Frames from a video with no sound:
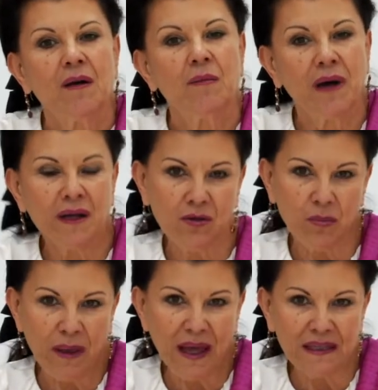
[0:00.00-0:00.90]

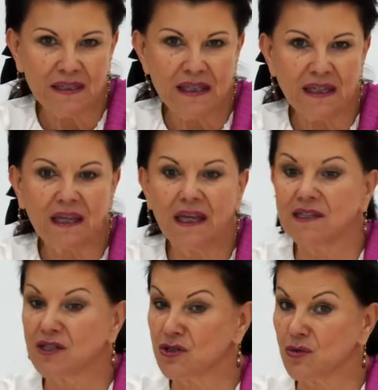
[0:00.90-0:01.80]
microplastic
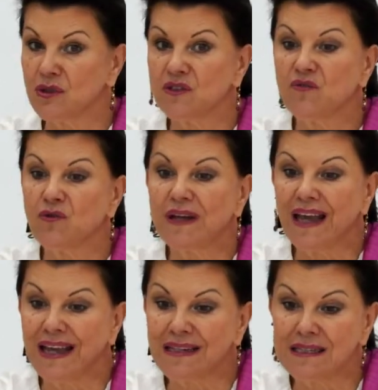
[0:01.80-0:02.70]
is a source for
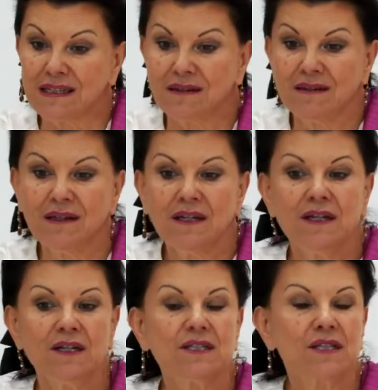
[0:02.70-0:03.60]
cancer.
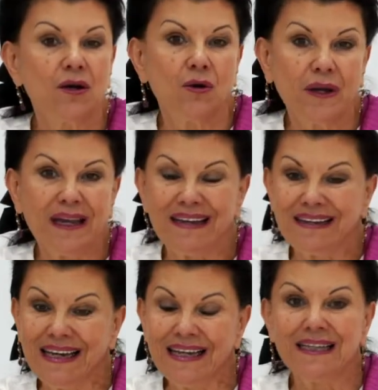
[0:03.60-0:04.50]
So
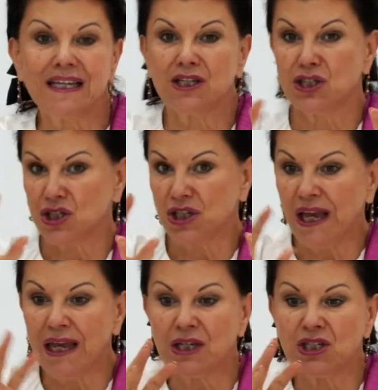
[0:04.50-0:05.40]
indeed it
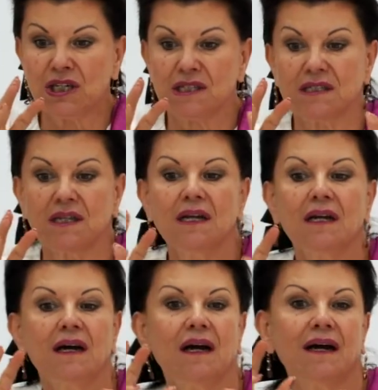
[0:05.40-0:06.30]
changes
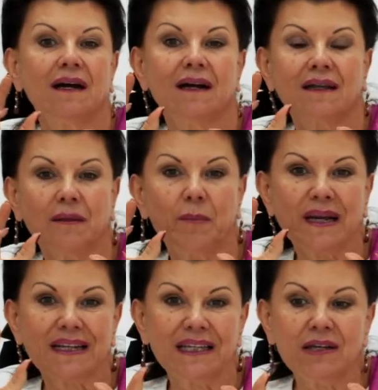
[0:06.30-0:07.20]
the
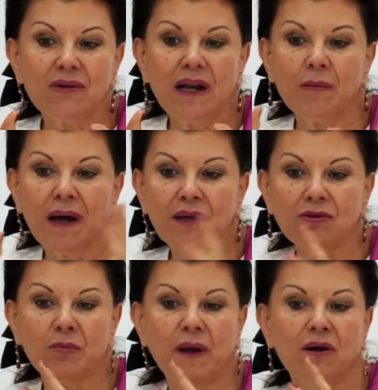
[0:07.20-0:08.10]
bacterial
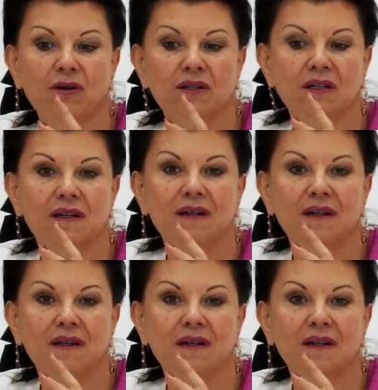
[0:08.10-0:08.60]
microbiota,